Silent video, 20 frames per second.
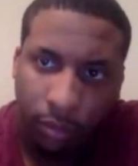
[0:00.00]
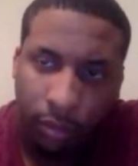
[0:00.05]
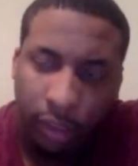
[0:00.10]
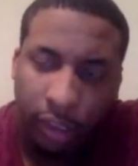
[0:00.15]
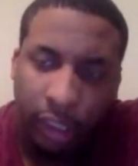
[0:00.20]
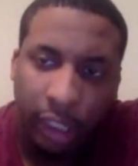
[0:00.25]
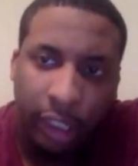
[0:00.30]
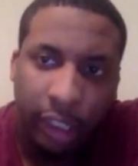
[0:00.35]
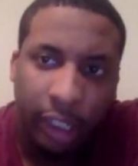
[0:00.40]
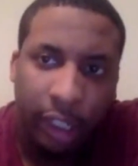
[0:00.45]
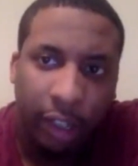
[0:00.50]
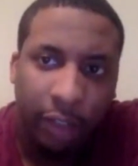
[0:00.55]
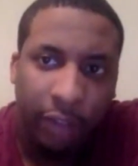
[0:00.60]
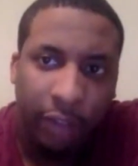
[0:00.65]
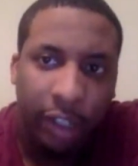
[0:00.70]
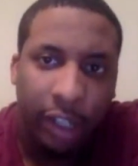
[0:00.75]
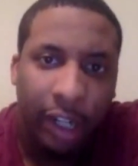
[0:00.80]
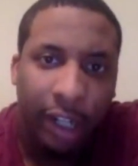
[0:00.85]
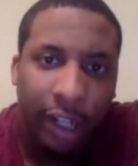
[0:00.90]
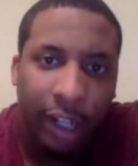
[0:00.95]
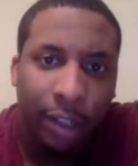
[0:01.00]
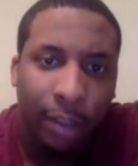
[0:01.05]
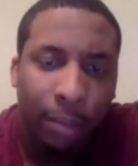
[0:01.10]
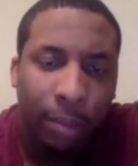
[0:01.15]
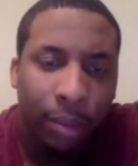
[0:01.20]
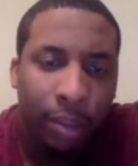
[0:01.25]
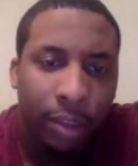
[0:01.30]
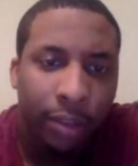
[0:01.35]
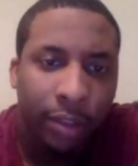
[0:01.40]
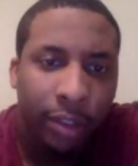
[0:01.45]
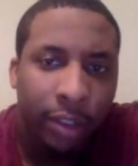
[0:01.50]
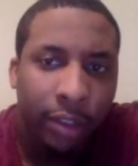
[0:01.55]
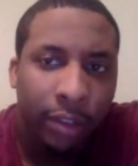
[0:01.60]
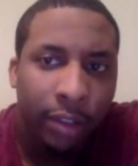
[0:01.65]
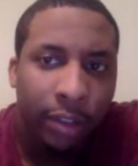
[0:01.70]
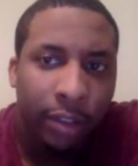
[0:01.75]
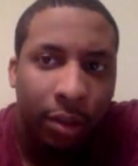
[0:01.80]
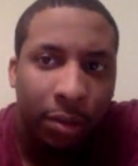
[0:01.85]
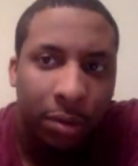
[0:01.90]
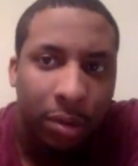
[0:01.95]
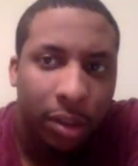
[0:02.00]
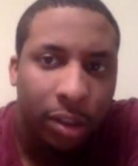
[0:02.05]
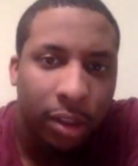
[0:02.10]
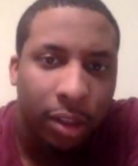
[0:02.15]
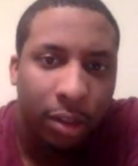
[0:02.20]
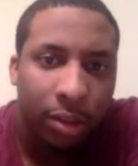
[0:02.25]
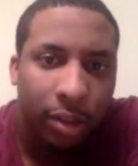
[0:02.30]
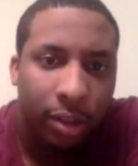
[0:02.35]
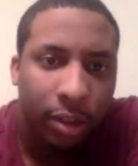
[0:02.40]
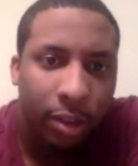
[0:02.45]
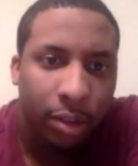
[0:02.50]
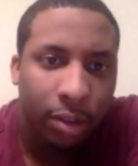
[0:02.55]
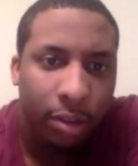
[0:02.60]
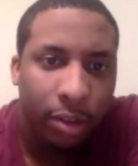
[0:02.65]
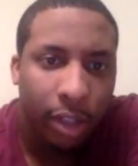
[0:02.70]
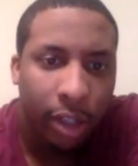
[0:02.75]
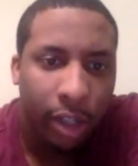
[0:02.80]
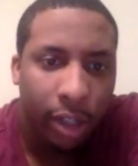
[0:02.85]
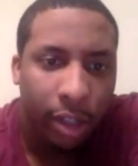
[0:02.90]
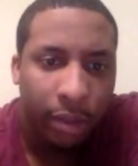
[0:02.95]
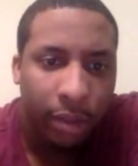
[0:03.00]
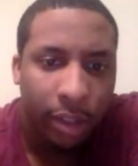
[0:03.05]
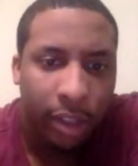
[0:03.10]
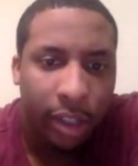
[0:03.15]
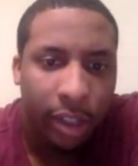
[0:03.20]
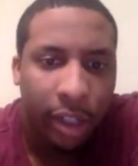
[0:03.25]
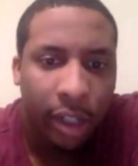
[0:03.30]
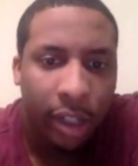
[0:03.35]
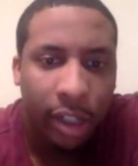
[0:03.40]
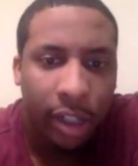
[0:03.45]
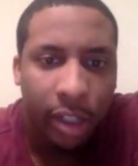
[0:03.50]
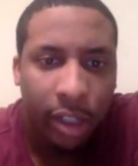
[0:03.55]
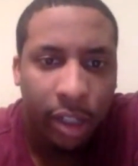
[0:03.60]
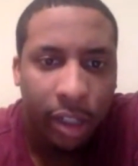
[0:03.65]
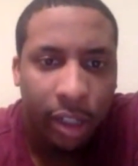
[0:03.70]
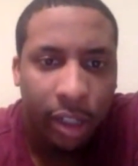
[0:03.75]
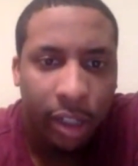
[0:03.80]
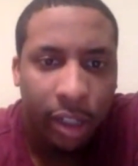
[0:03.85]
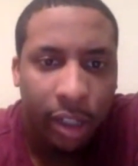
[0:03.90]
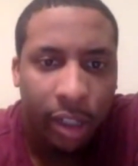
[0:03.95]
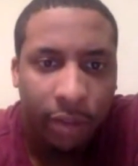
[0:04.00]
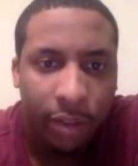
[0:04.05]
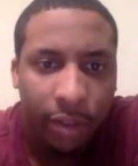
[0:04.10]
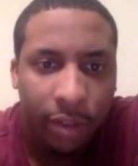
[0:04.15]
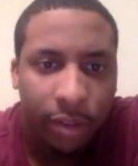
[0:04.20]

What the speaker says: They covered. I couldn't believe it, even though it was close the whole game. At the end, they covered.